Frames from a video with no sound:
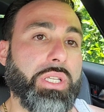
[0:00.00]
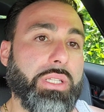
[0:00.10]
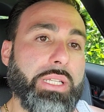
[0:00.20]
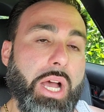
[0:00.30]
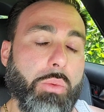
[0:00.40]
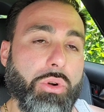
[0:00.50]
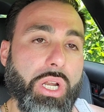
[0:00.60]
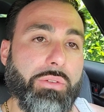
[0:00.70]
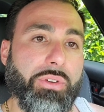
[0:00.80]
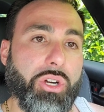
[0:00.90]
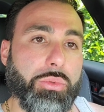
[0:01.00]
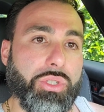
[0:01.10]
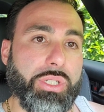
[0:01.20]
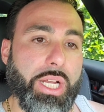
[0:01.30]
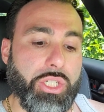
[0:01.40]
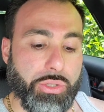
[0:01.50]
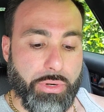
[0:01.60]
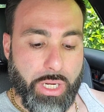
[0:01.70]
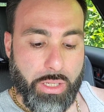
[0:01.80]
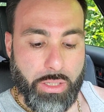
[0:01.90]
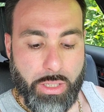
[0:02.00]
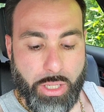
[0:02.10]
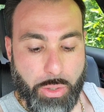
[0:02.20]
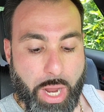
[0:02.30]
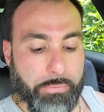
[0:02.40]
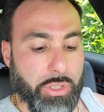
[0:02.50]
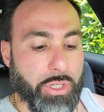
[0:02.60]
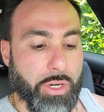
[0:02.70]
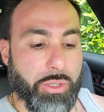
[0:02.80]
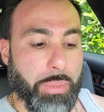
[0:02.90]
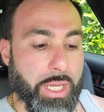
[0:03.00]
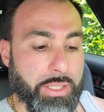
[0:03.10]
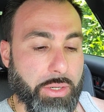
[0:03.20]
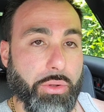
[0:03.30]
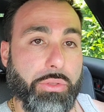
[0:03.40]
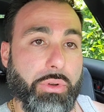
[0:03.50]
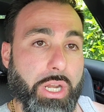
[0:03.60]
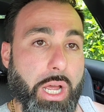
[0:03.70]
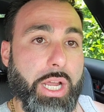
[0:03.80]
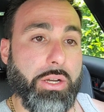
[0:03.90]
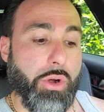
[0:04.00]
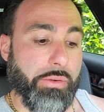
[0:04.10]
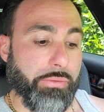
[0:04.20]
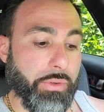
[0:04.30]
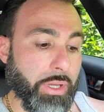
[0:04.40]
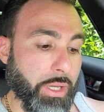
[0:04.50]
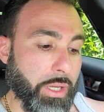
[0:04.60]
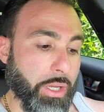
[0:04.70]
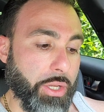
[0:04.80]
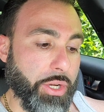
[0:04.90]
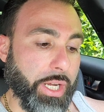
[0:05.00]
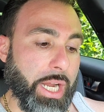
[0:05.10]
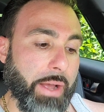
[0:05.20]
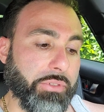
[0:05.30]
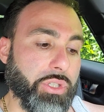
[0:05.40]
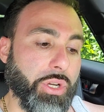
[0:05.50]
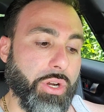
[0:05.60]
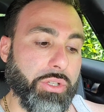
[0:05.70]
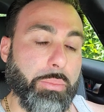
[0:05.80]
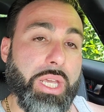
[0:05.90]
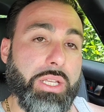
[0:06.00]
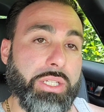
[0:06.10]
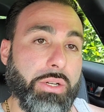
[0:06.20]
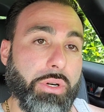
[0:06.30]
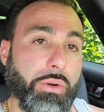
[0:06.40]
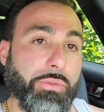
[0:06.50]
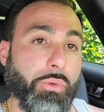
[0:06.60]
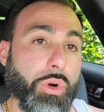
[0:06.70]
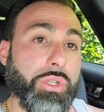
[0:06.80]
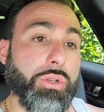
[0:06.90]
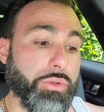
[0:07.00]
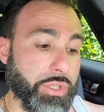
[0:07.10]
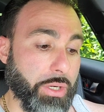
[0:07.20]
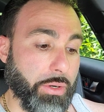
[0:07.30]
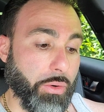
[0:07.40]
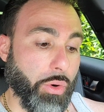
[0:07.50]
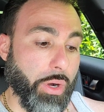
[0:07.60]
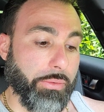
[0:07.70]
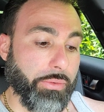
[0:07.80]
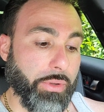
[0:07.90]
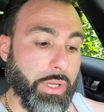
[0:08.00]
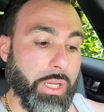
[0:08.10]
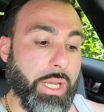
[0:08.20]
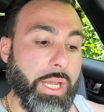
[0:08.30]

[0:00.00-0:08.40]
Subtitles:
But since now I'm running Fearable Stage 3, you have to turn the P039 off. You're going to have to turn the P0420 off